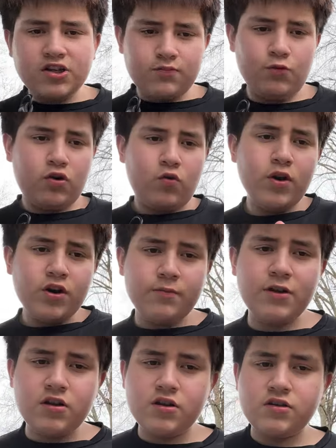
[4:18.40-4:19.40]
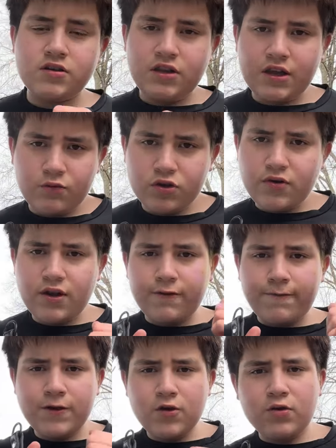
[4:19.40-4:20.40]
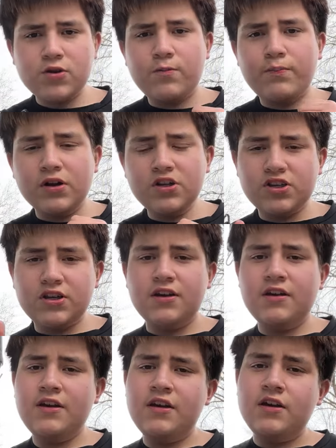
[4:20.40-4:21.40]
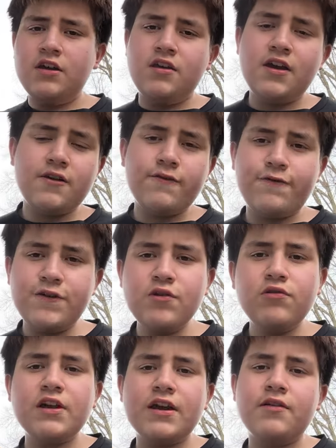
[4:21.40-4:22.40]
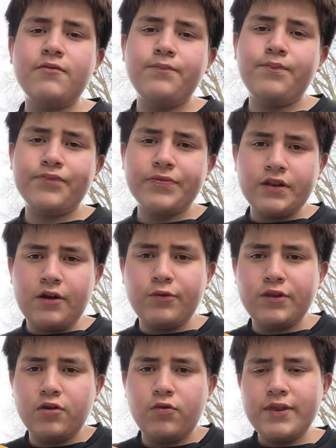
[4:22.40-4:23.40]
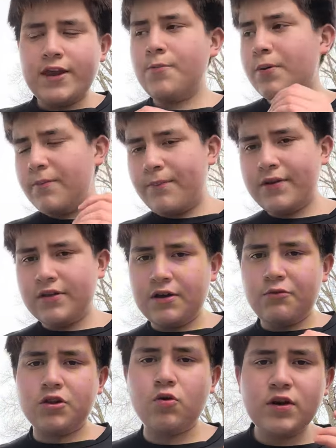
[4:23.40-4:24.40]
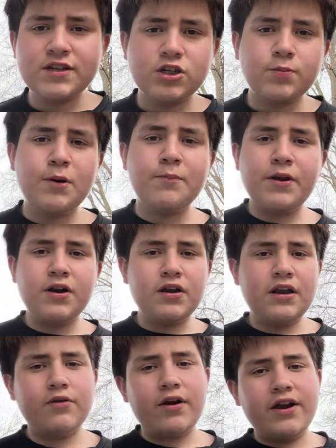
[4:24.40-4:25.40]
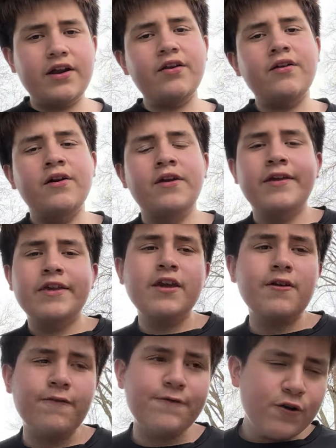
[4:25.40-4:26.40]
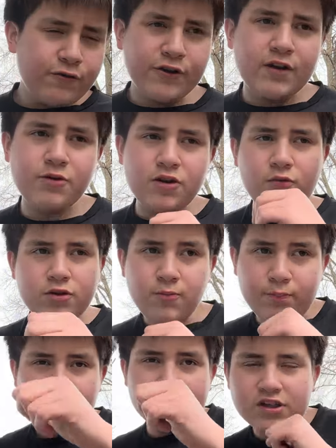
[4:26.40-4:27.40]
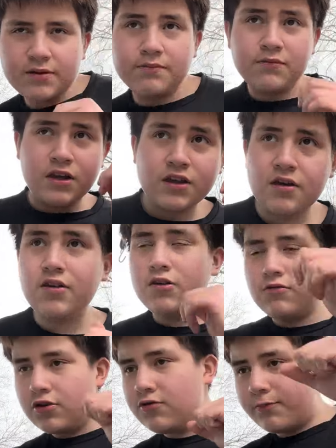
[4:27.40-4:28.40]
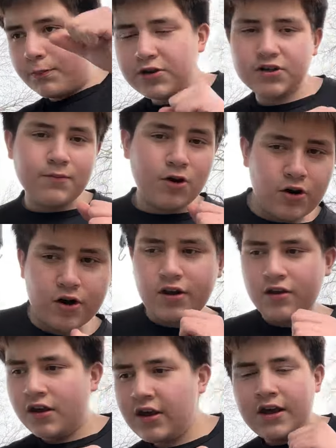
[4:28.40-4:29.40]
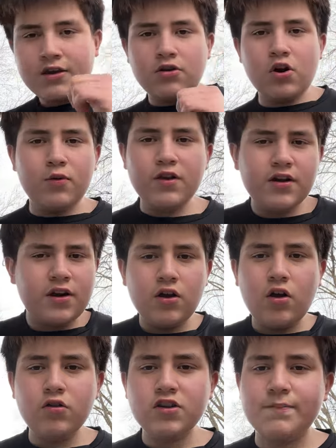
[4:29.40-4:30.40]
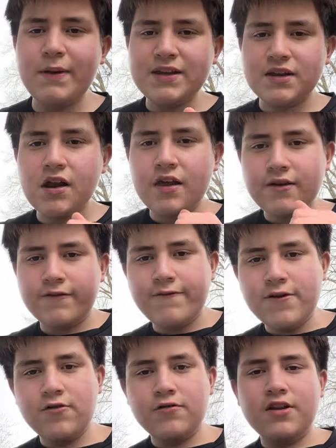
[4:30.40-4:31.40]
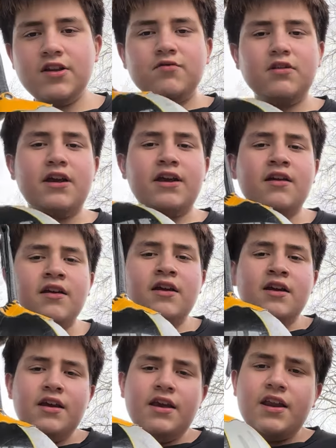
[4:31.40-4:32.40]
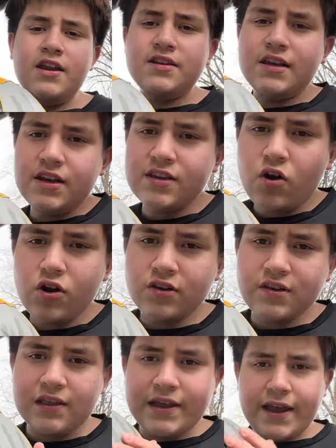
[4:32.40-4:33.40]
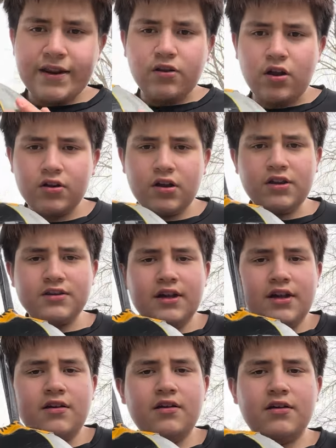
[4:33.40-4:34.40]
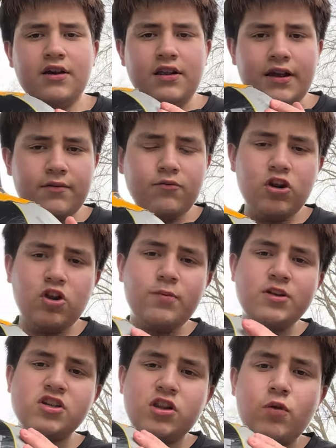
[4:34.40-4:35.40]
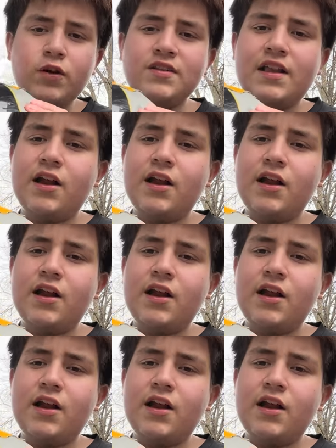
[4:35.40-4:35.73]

more quicker, because like when you get a feel when you punch it, you get a feel like with the one that you pump it, like with the ones that you pump air in, like right here, you get a feel for them. You know, when you punch them, like you punch them hard, and you know where they're gonna go just based on how they feel. And this one, like it is harder to land on, because like, and like a little bit slower to land